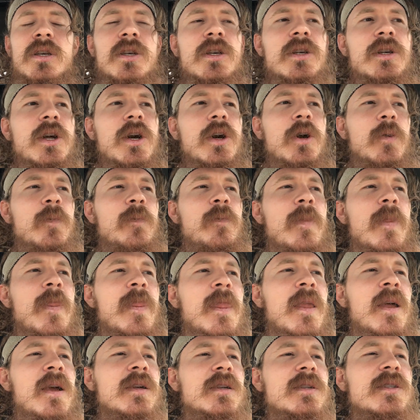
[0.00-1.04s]
you know,
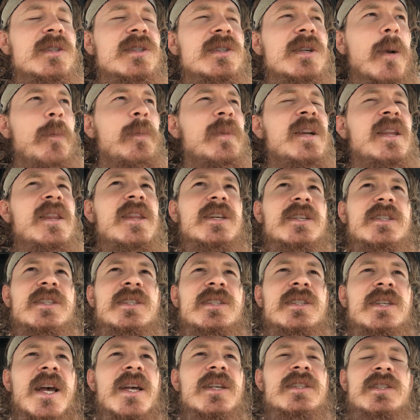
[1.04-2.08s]
somebody that
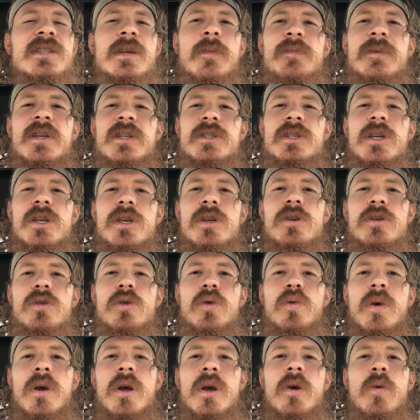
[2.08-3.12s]
says something to you